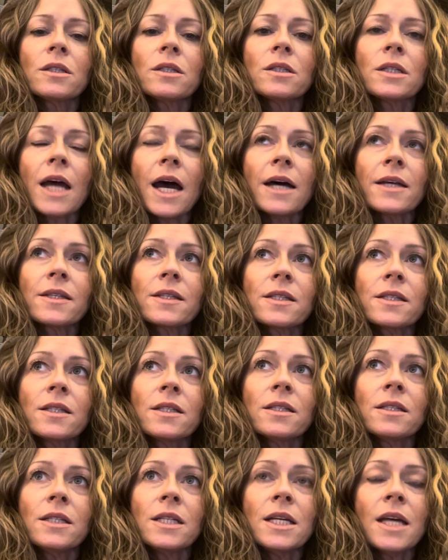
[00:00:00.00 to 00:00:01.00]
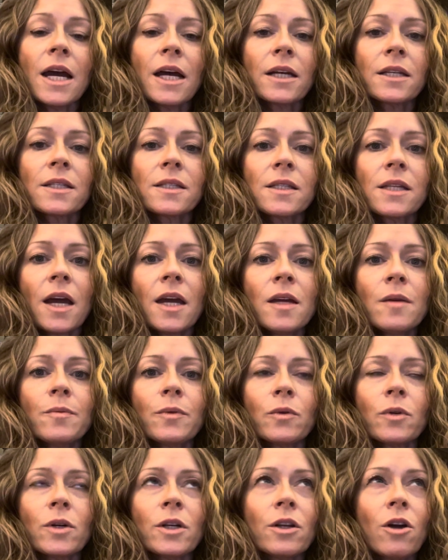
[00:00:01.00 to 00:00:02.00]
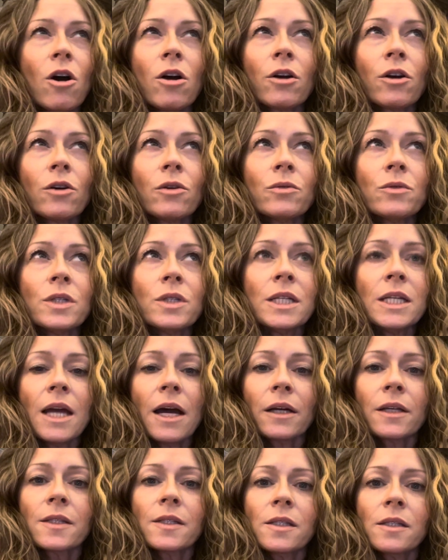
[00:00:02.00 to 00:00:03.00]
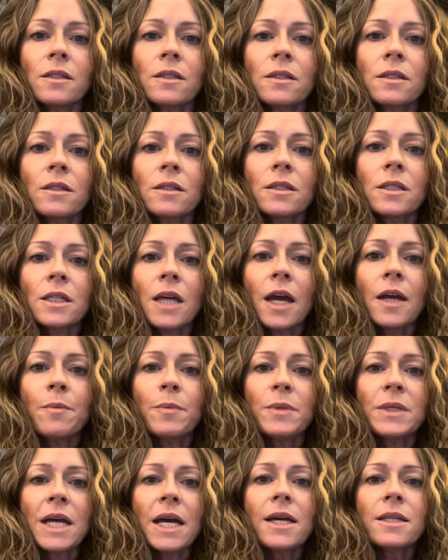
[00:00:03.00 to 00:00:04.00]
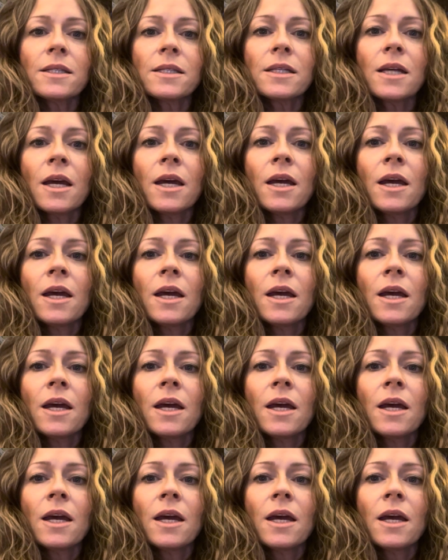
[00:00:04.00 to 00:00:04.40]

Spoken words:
DX type, or an OncoDx type test.